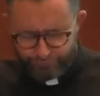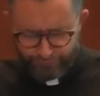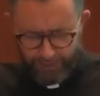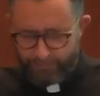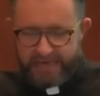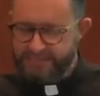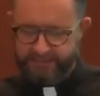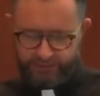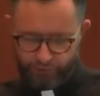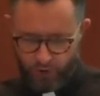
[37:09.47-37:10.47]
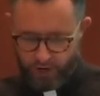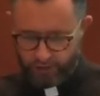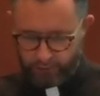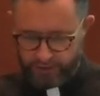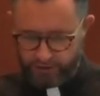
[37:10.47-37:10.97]
amazingly strong,
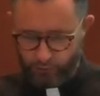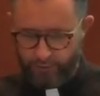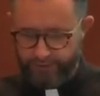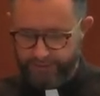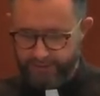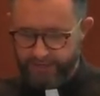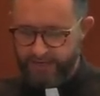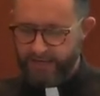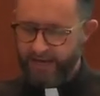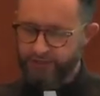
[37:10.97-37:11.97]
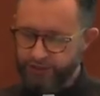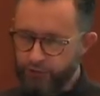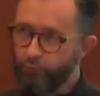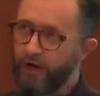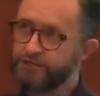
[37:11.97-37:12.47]
courageous woman. And she
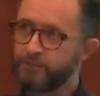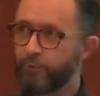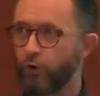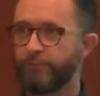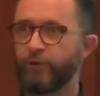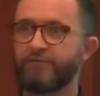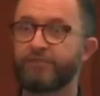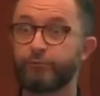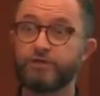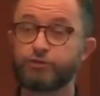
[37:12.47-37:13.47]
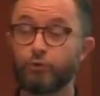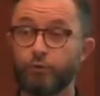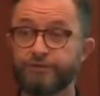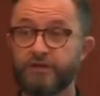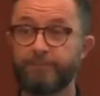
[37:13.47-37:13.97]
runs a program. We have three
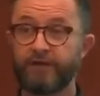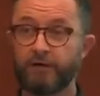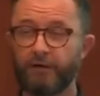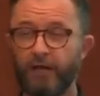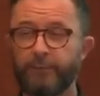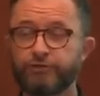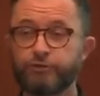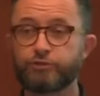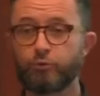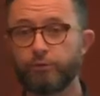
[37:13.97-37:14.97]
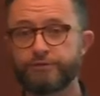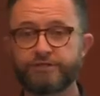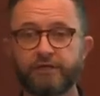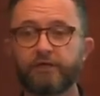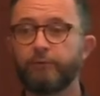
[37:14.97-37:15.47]
schools up there elementary schools,
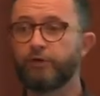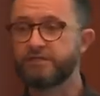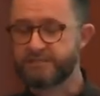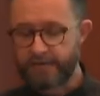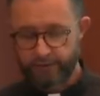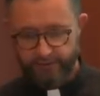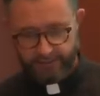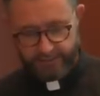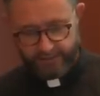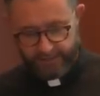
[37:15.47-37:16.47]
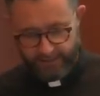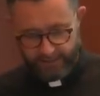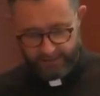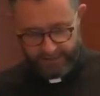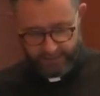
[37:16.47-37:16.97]
and a community center, uh,
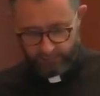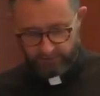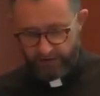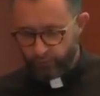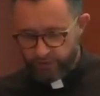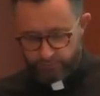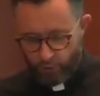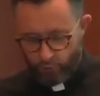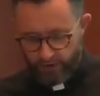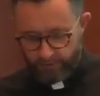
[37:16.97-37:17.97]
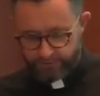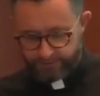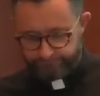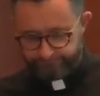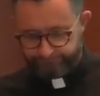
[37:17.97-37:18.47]
and a couple of outreach programs.
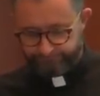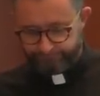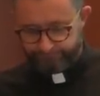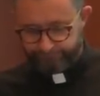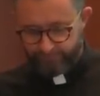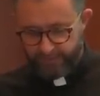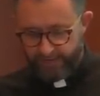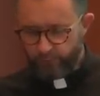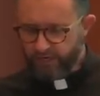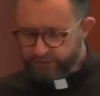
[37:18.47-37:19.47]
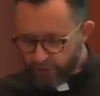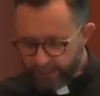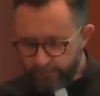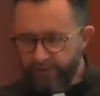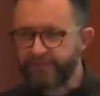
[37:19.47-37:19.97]
And we got
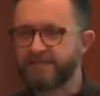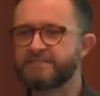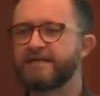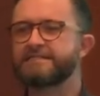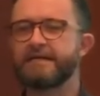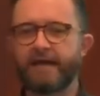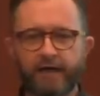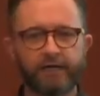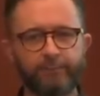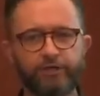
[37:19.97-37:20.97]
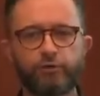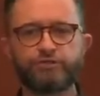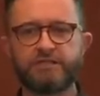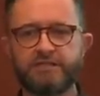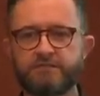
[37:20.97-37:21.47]
talking about things, and I said, Nada, I'm going to go
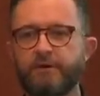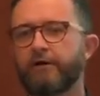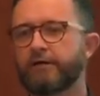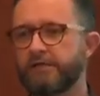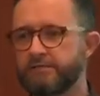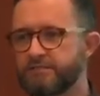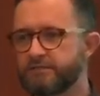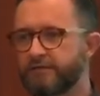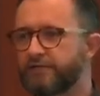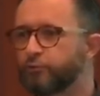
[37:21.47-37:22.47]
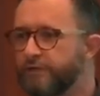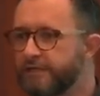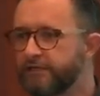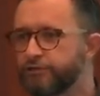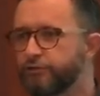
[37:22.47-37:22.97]
see these Americans next
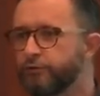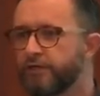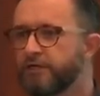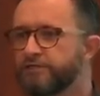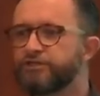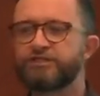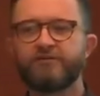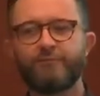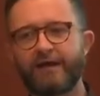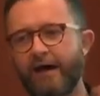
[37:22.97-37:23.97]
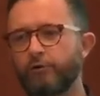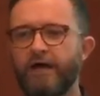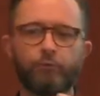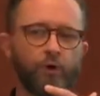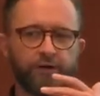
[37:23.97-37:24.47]
week. Could you? just give me an
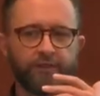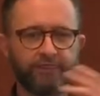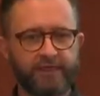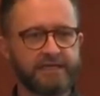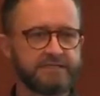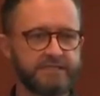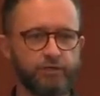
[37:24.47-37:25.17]
outline. What are the things that